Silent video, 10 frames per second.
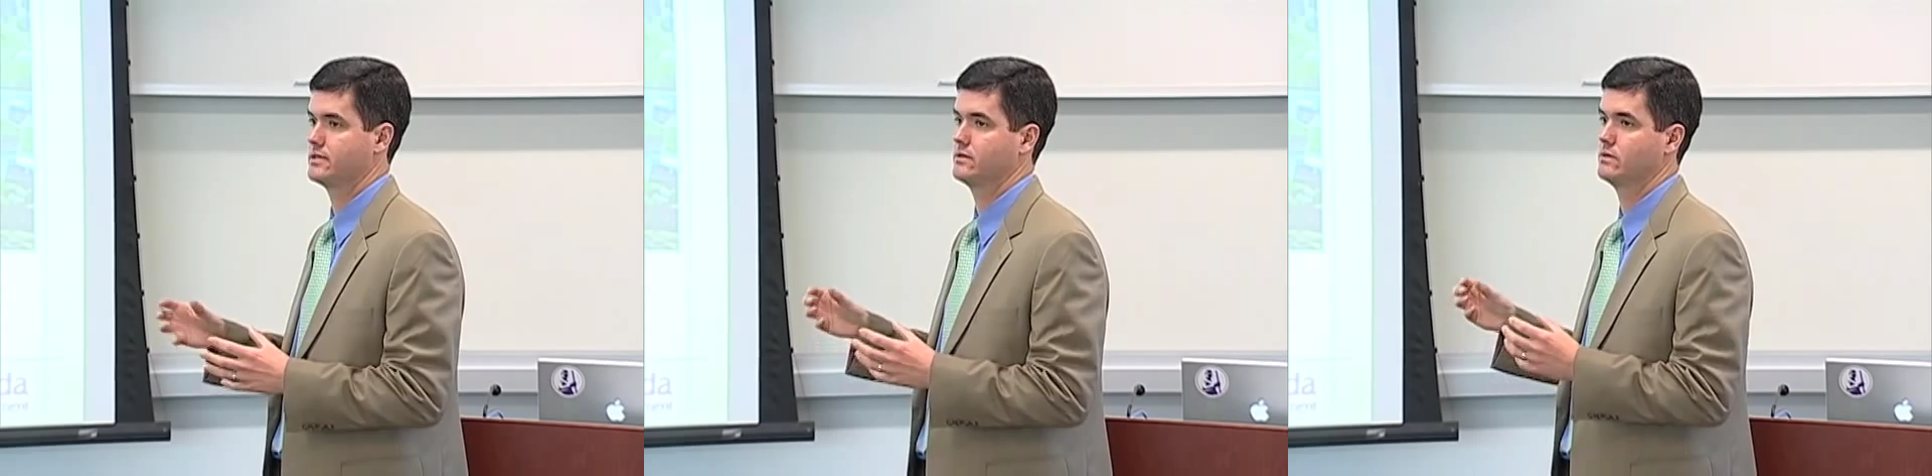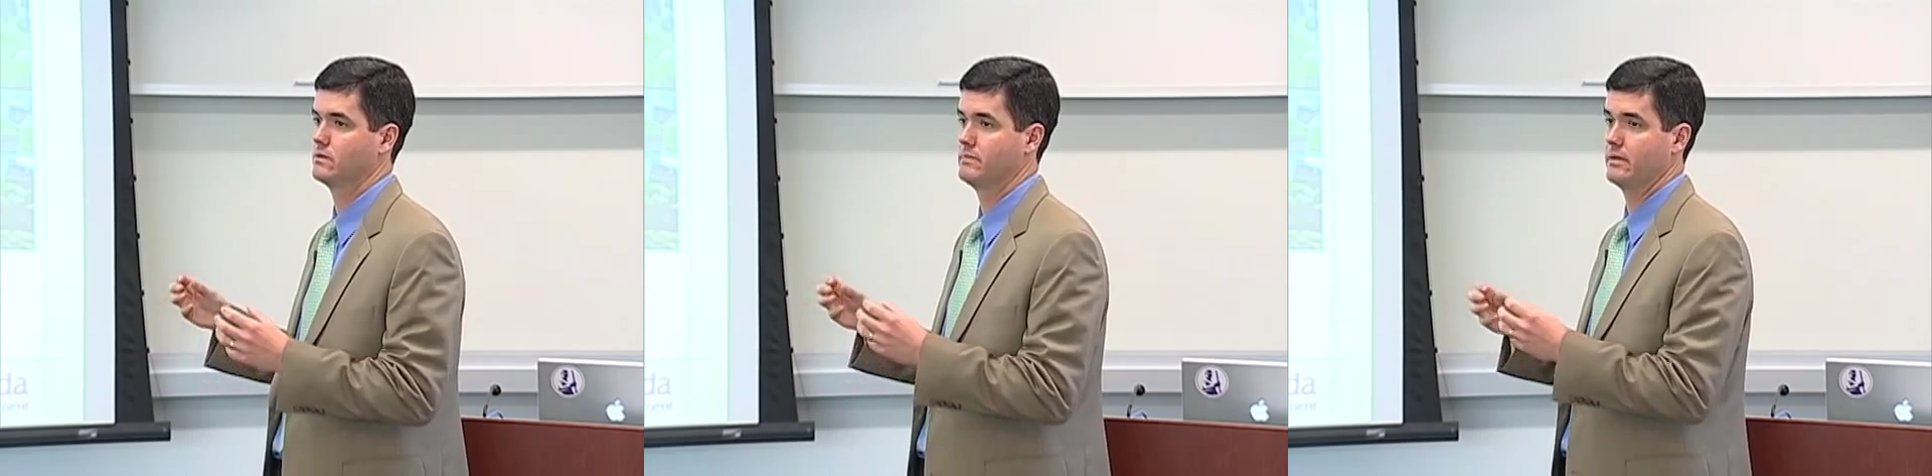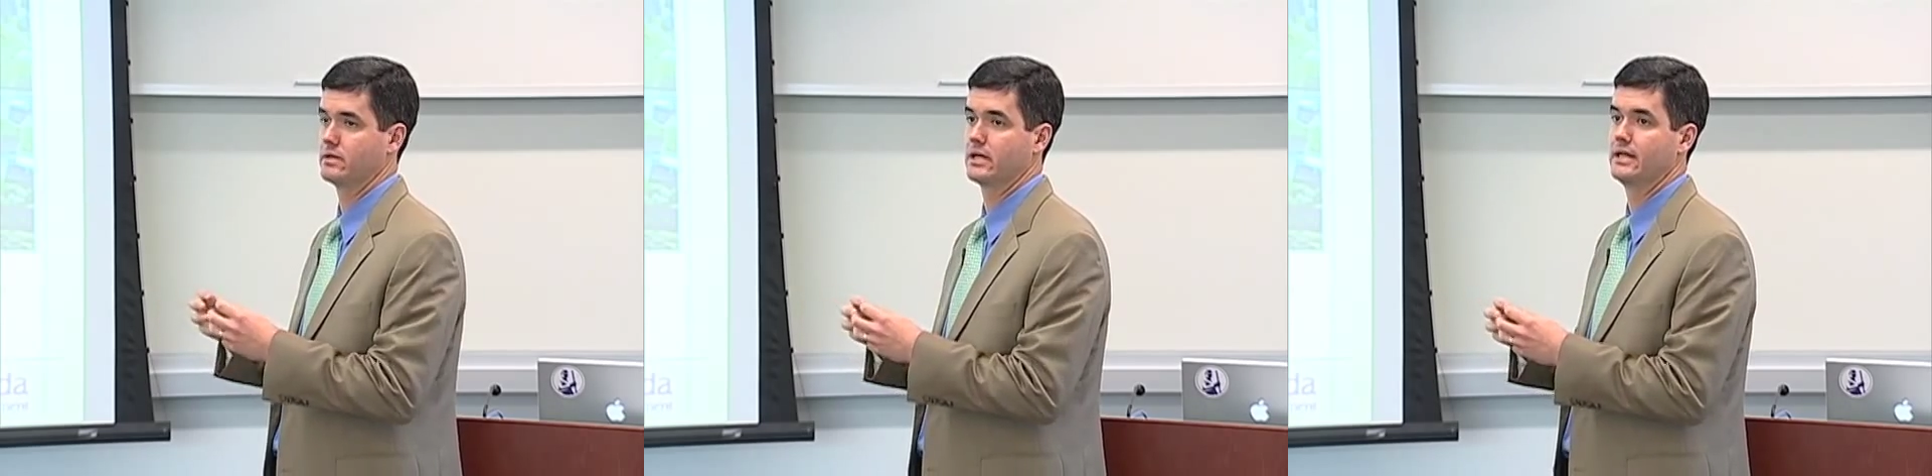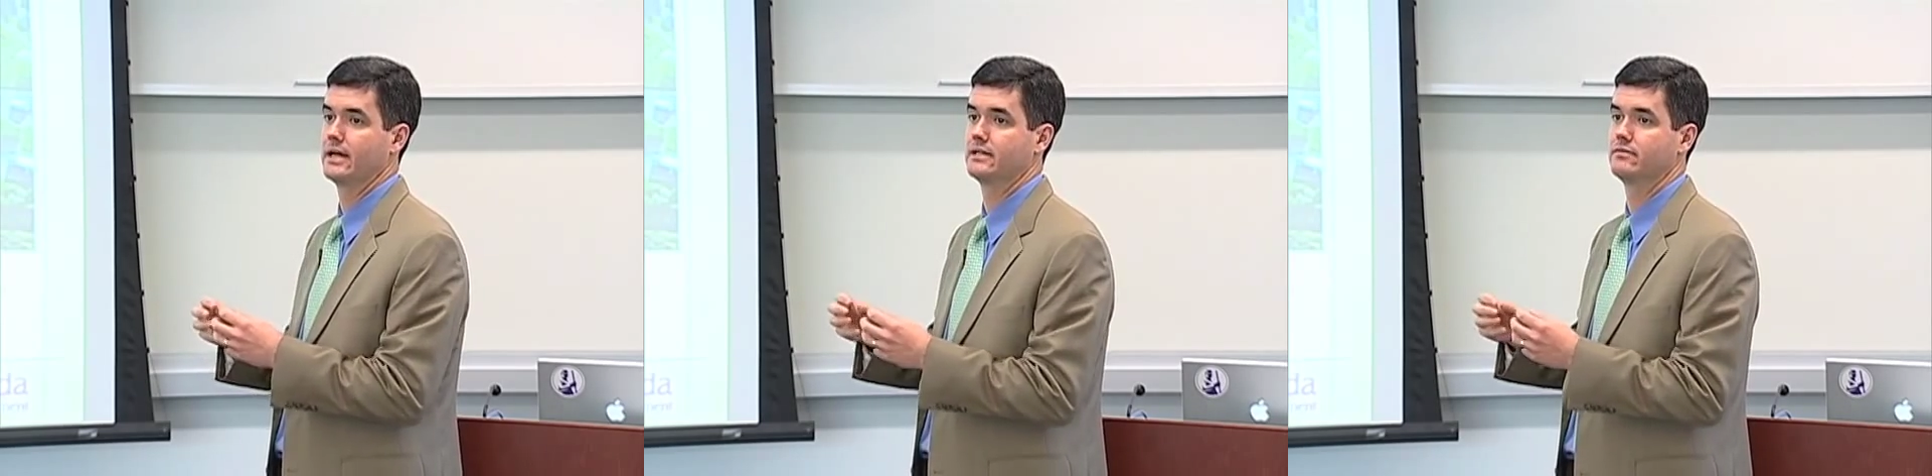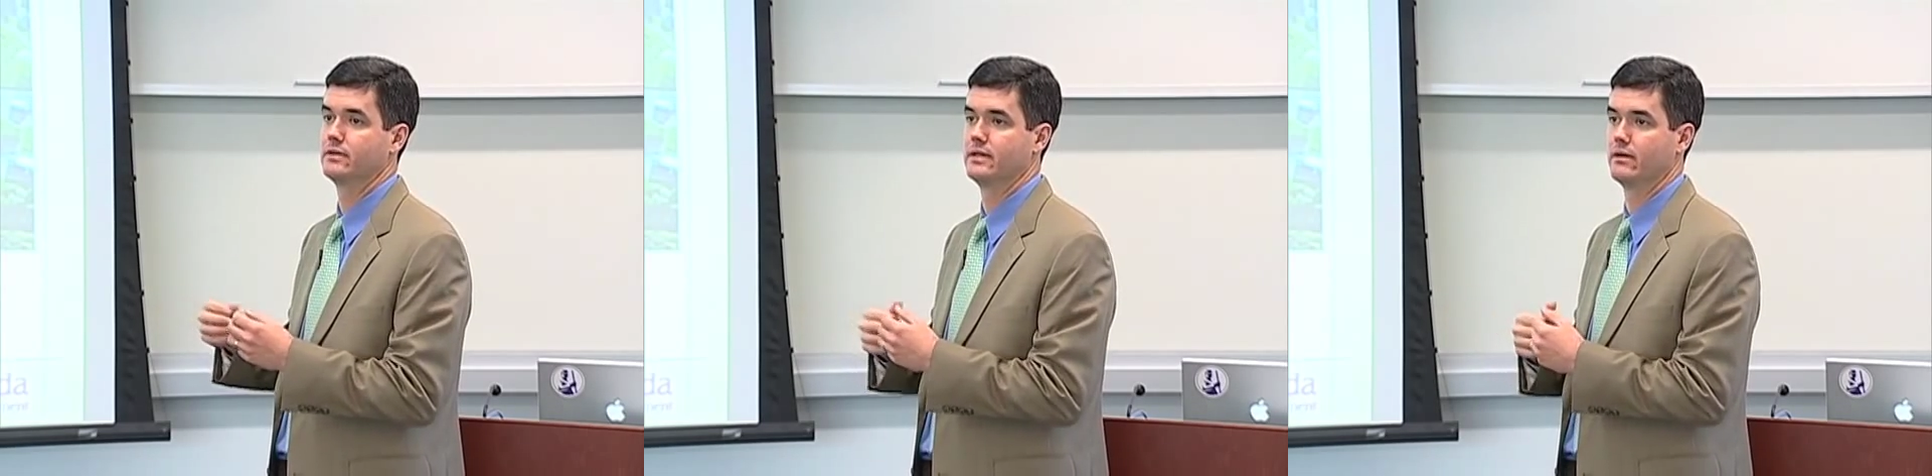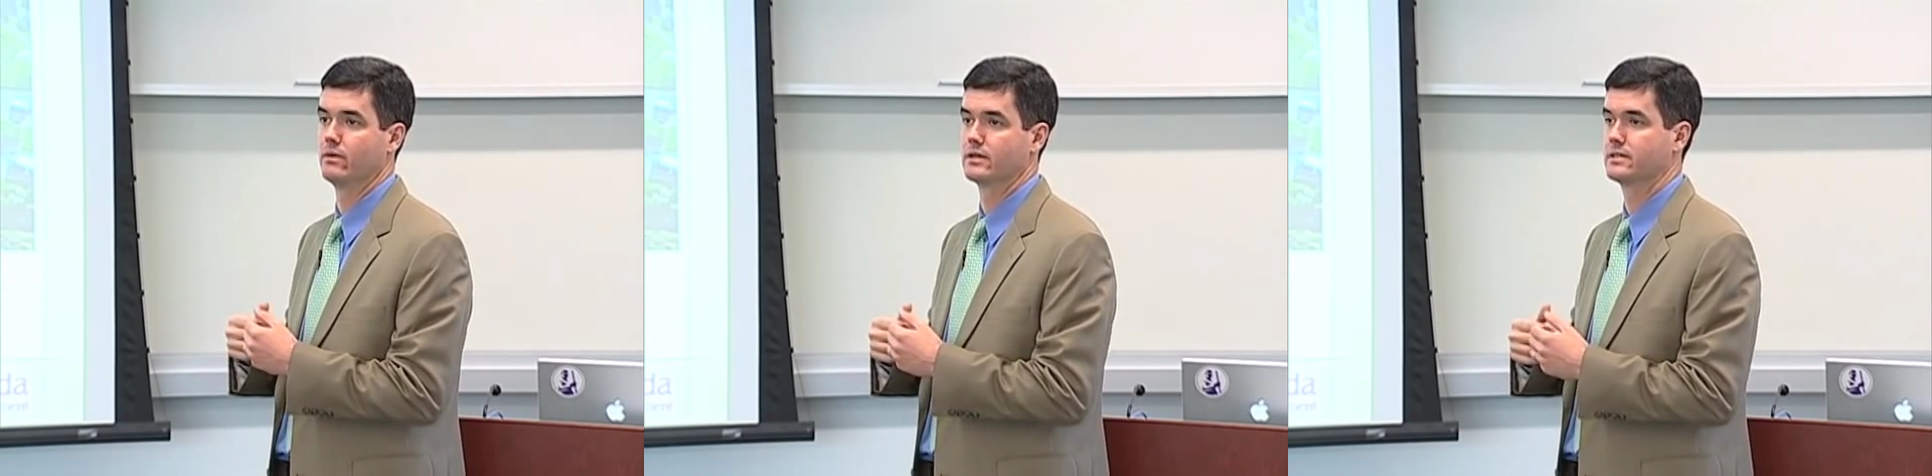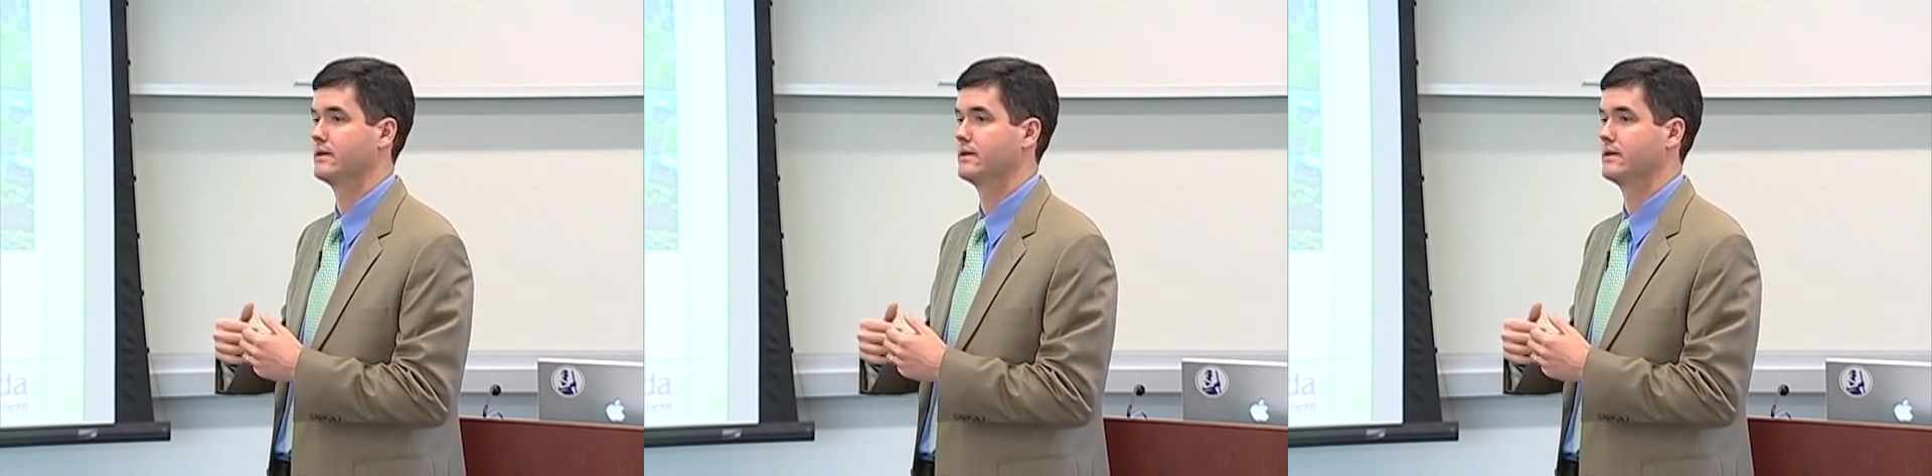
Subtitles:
to be able to connect different networks.